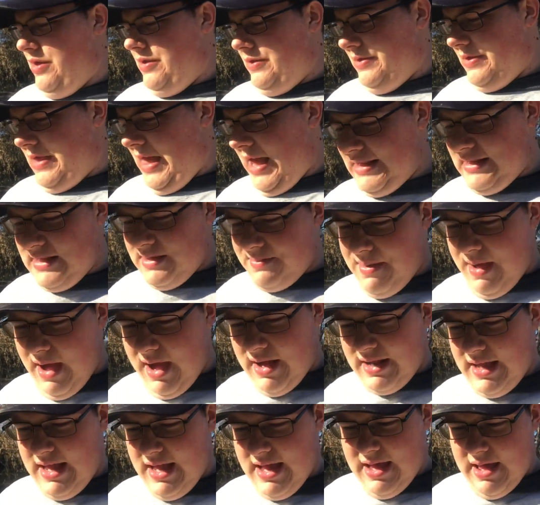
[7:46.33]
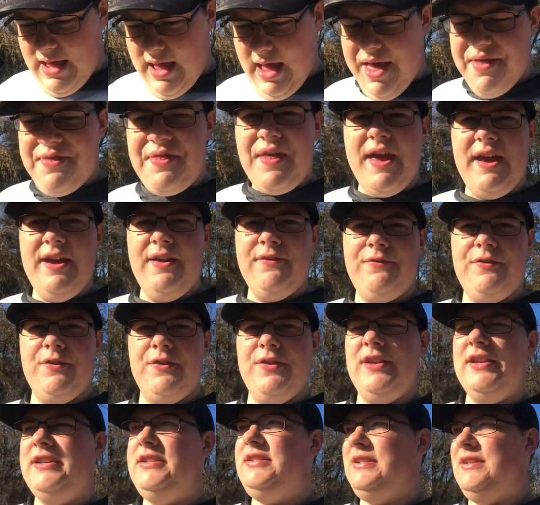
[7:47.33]
that's about it, I think, for
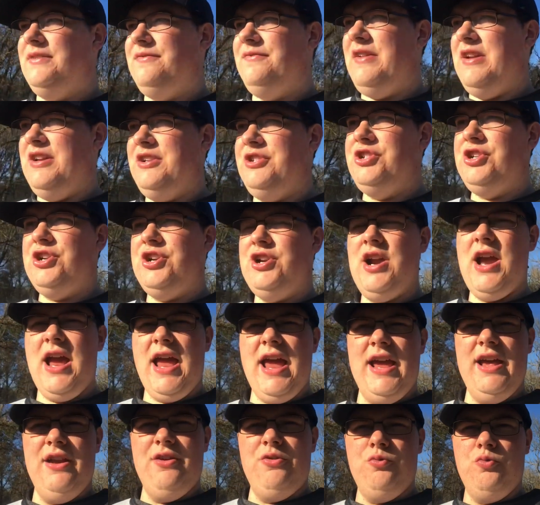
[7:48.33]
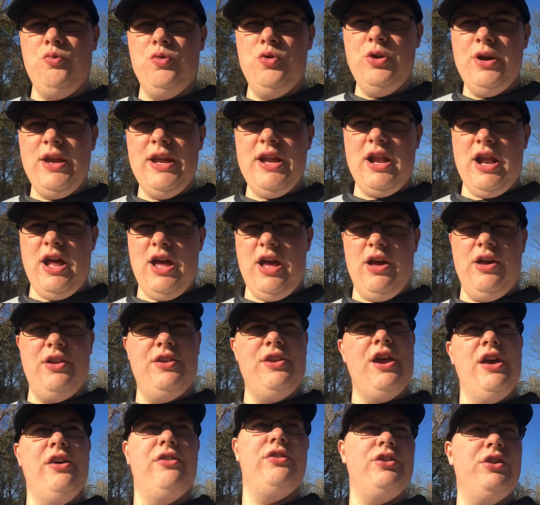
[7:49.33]
this adventure. And we'll get
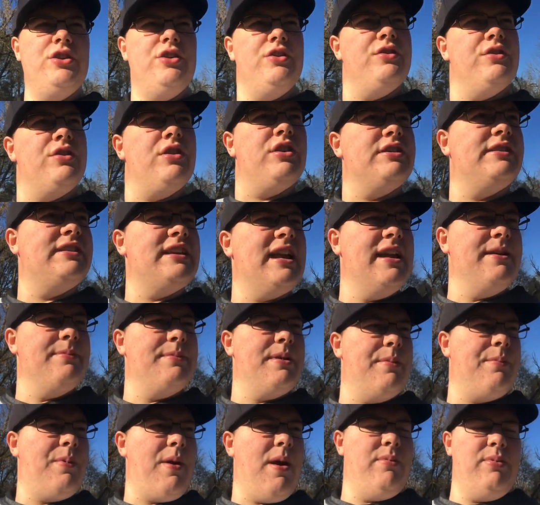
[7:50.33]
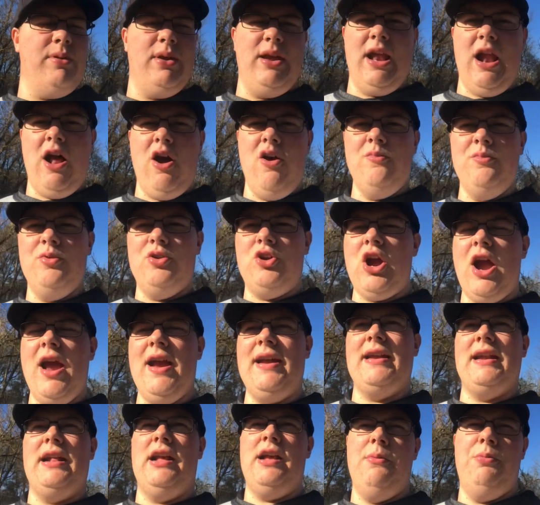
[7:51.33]
another segment probably at home
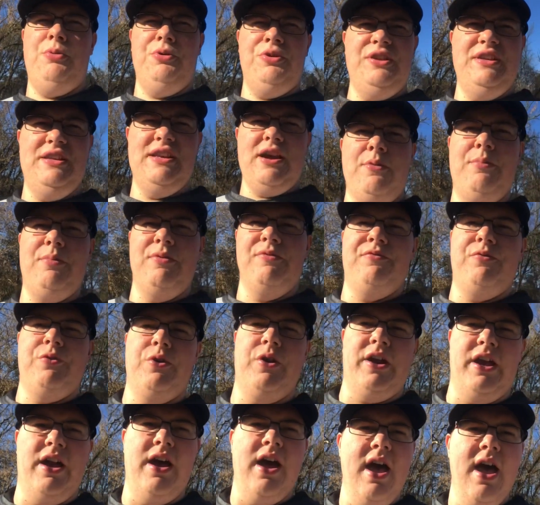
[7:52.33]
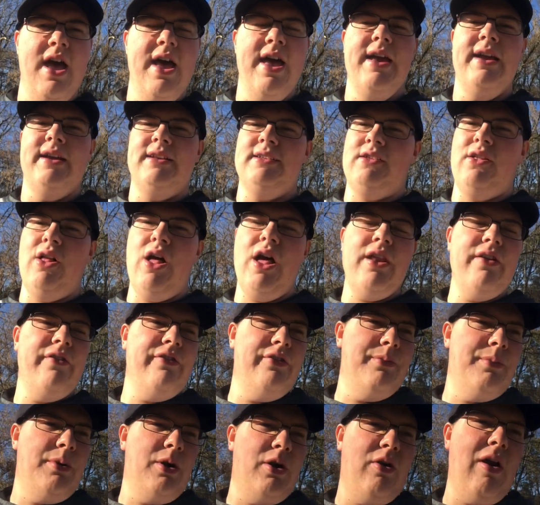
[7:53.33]
cracking a couple of these open for you. Because a lot of
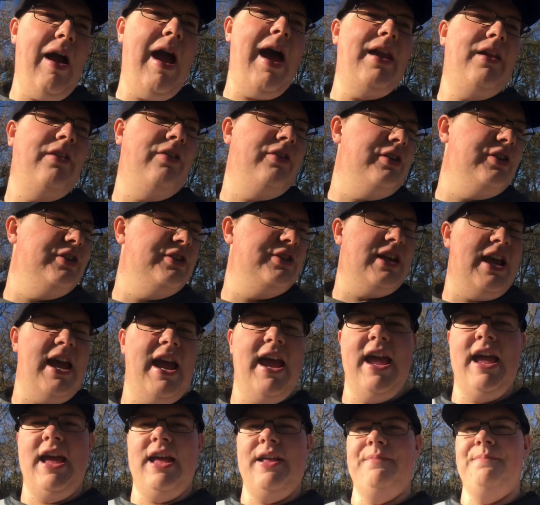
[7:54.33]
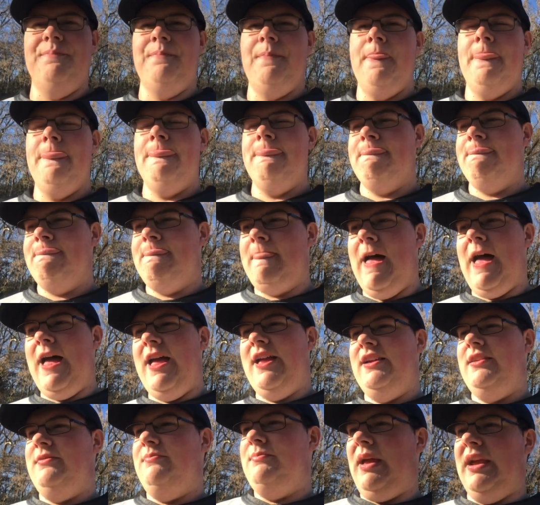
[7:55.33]
them are rattlers, and
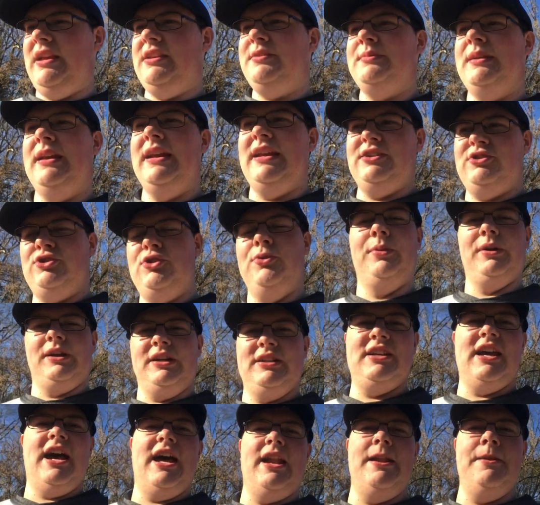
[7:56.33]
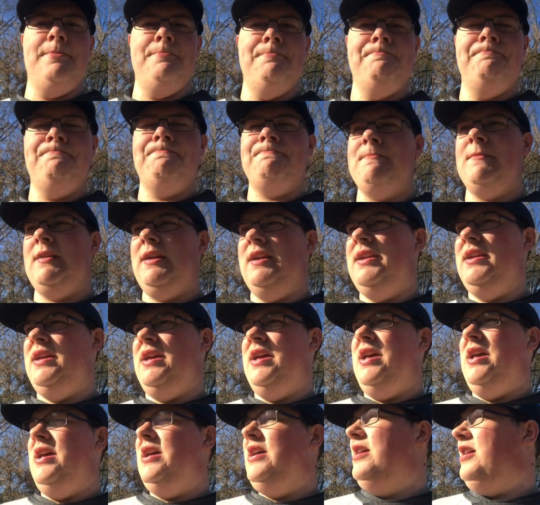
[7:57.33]
that makes me super excited.
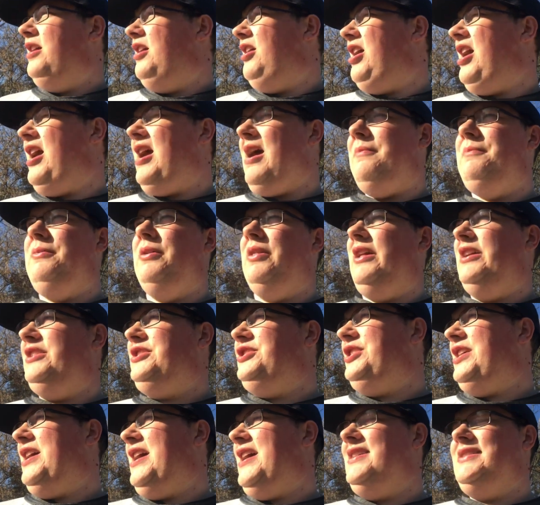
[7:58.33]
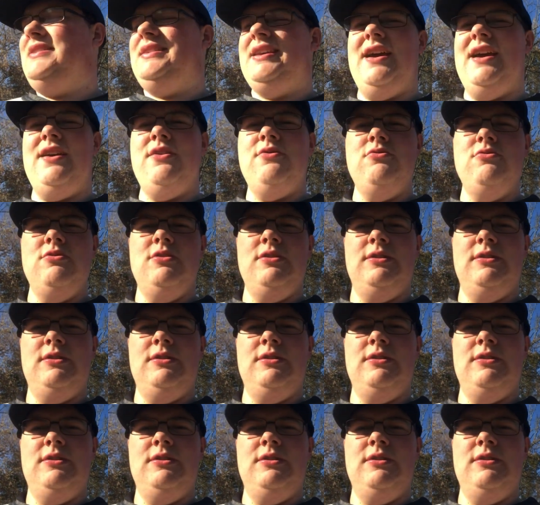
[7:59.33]
All right, I'm going to let you guys go.